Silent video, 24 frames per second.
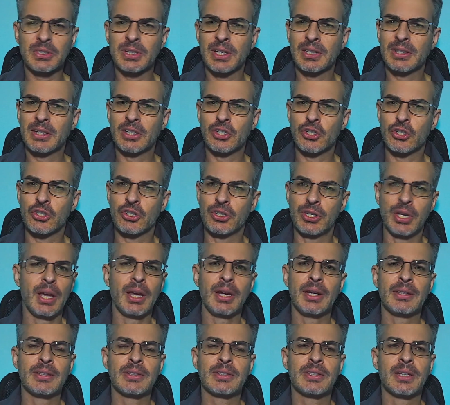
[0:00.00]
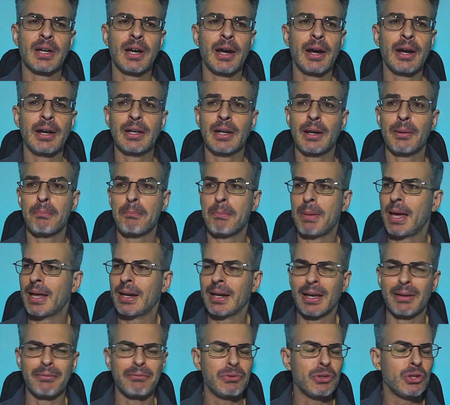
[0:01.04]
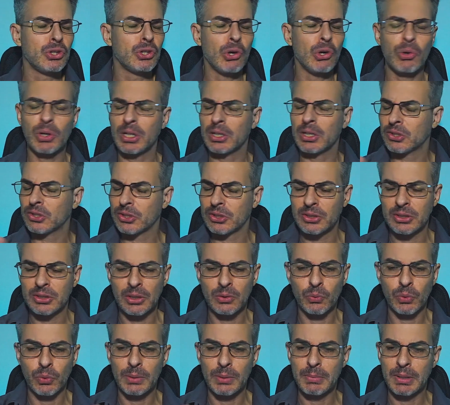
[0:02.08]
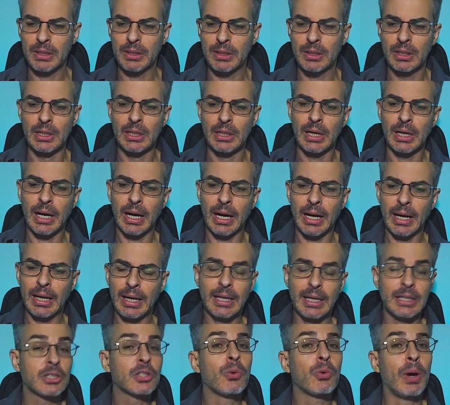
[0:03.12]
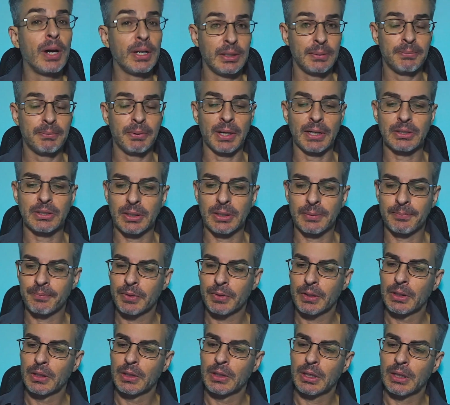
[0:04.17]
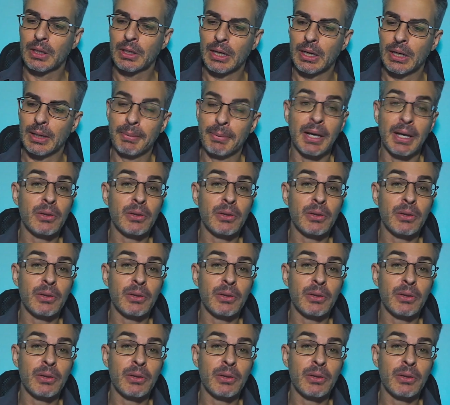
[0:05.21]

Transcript: like they're just dead inside, and men have no interest in women. It's quite depressing. By the